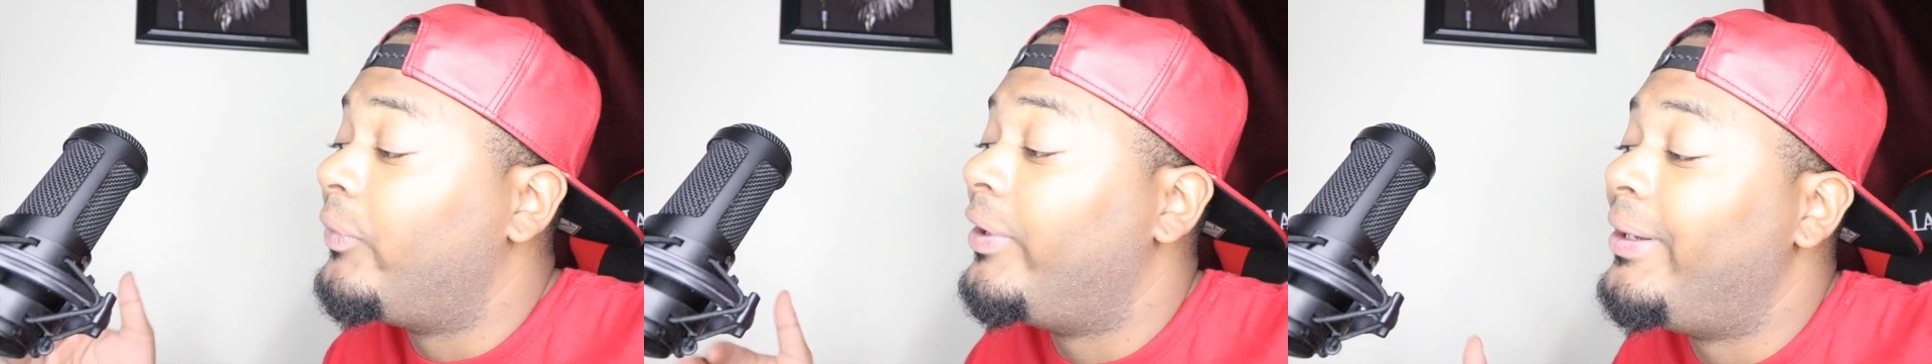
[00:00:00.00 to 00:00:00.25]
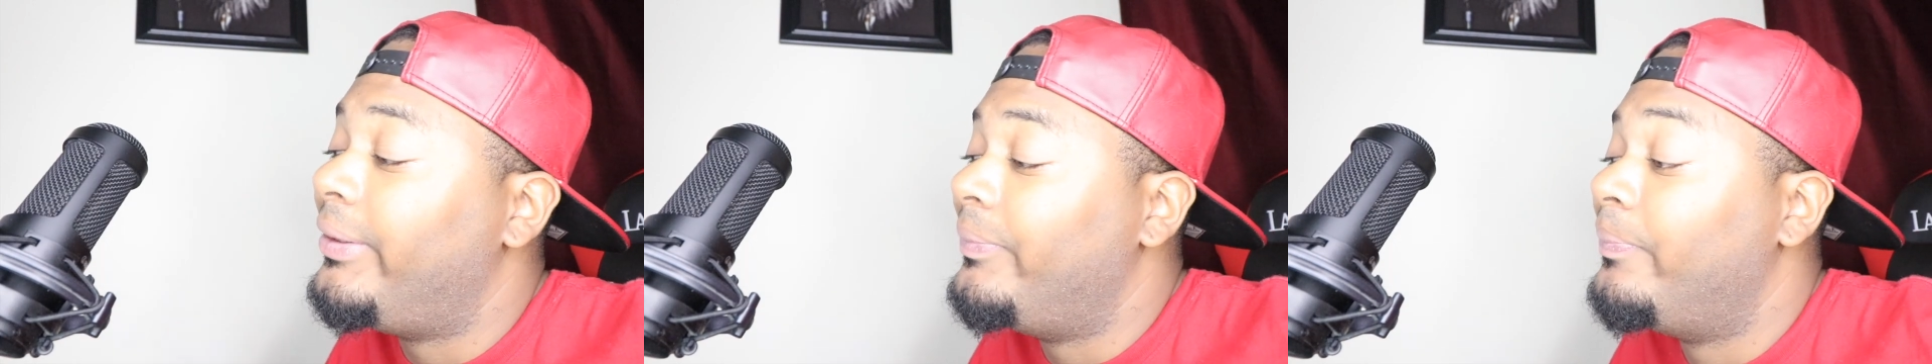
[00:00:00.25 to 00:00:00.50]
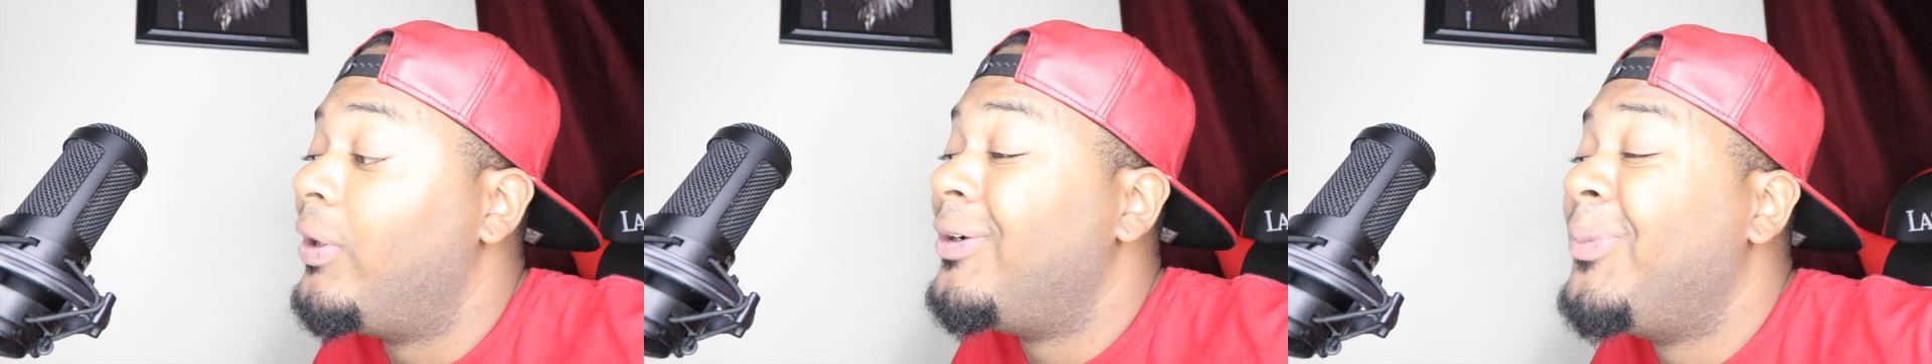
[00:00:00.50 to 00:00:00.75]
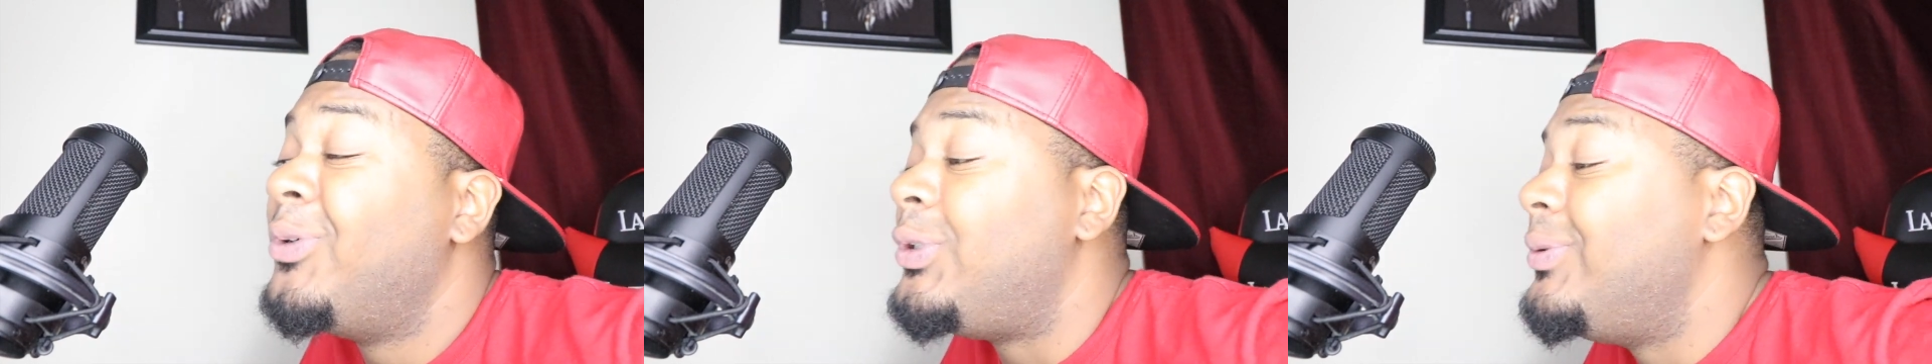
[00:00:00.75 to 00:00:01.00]
with
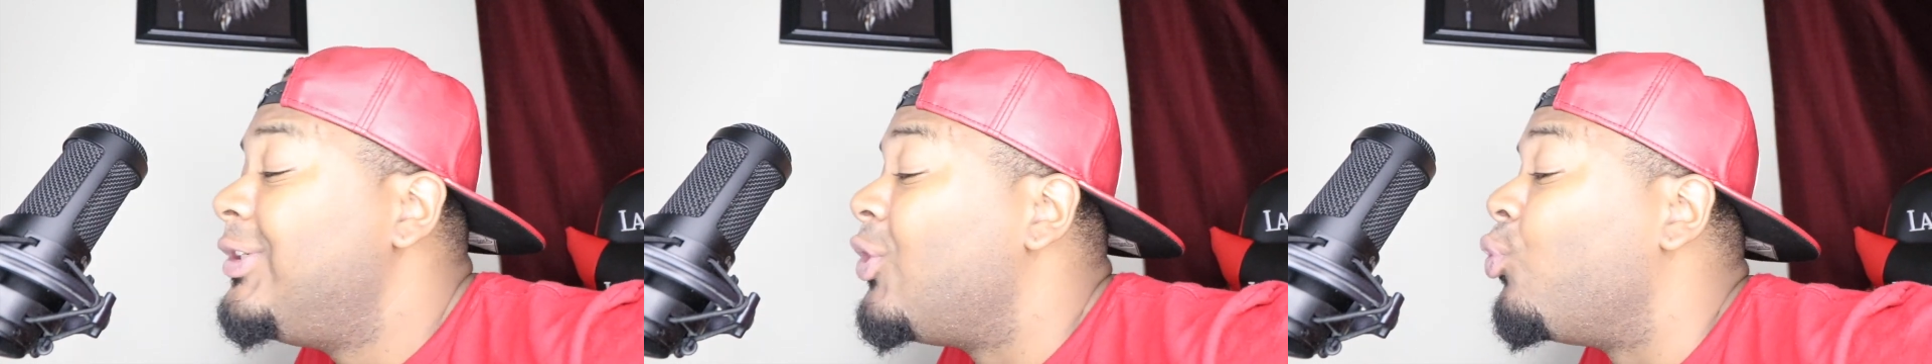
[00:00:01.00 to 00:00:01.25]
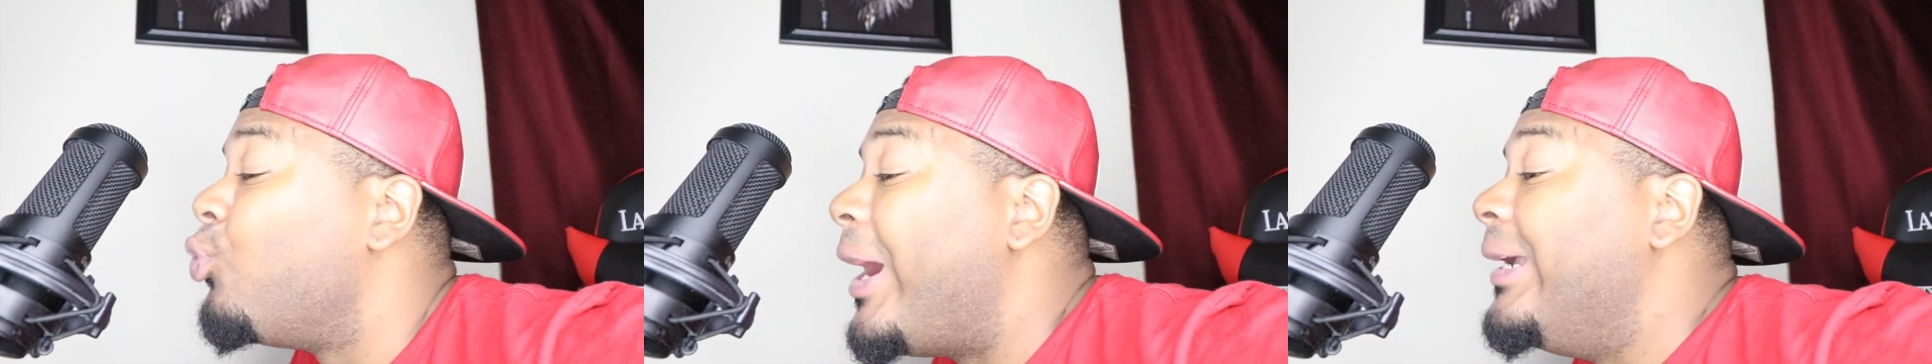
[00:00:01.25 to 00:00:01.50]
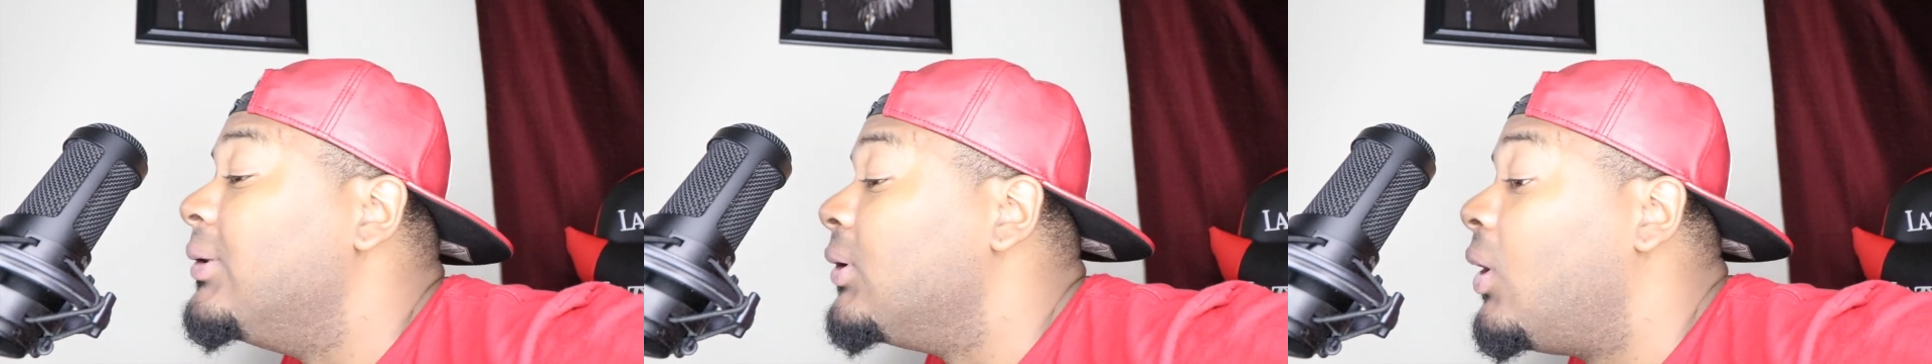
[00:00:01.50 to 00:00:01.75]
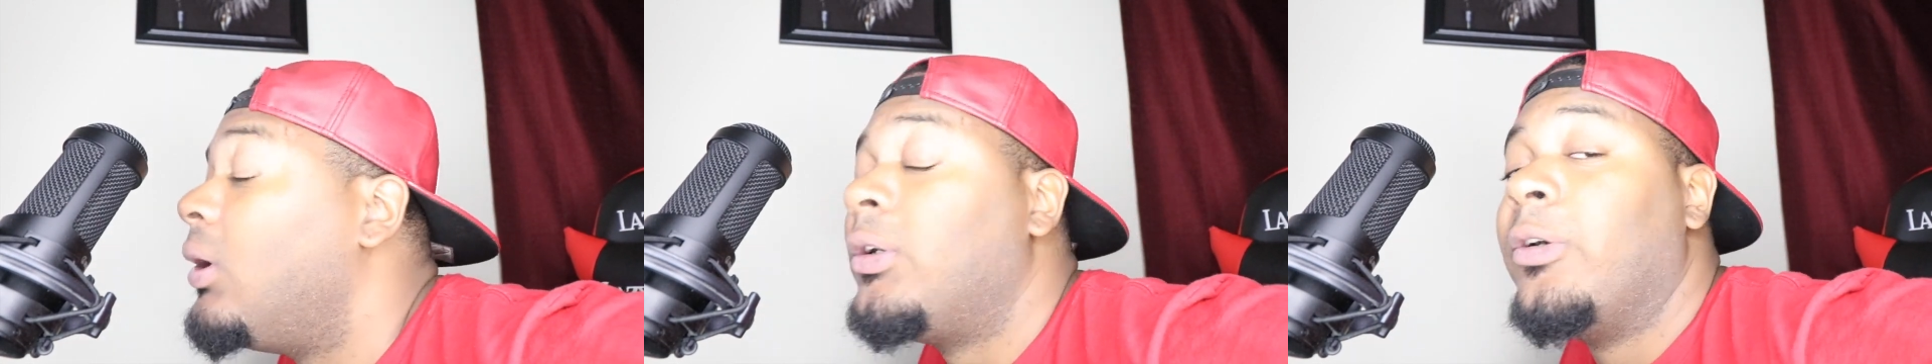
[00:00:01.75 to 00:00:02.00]
Murder Mook, you need to write
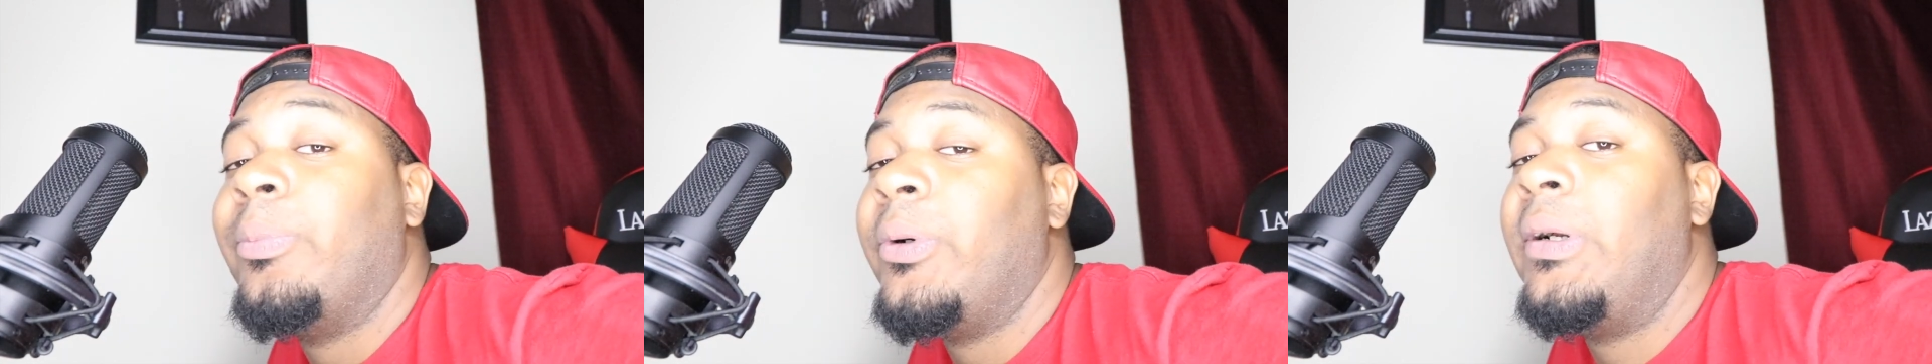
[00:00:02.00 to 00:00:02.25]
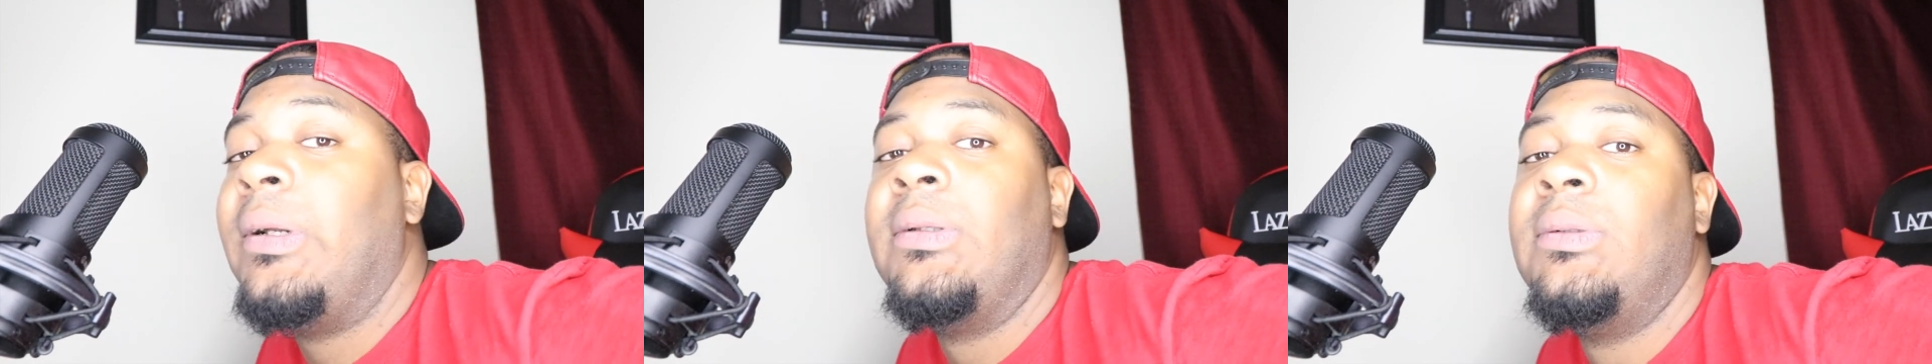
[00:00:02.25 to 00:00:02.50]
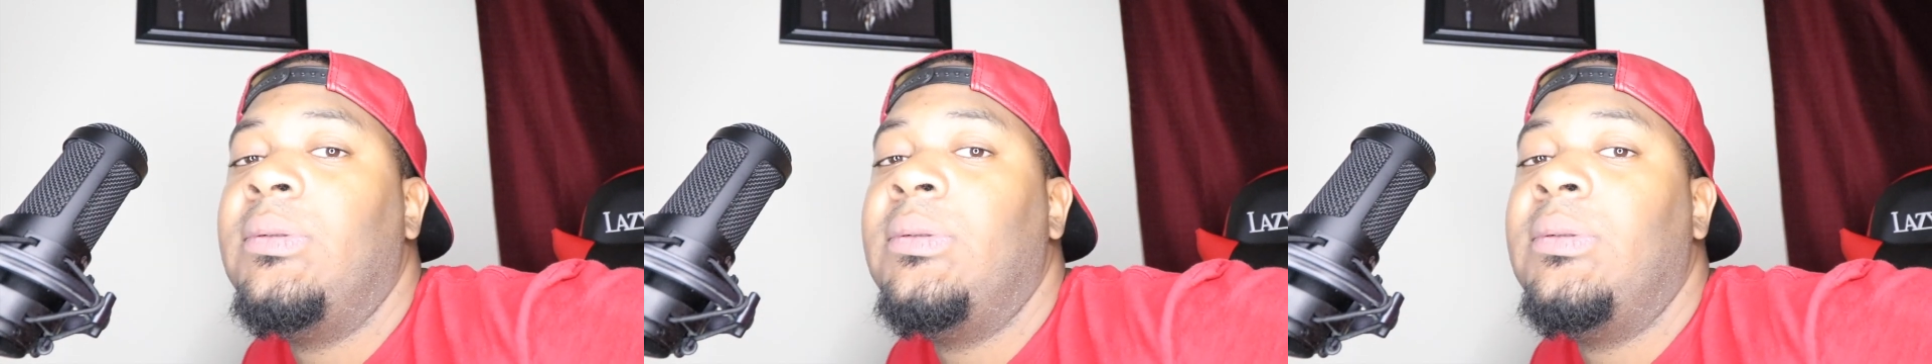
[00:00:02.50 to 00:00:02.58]
longer, bruh.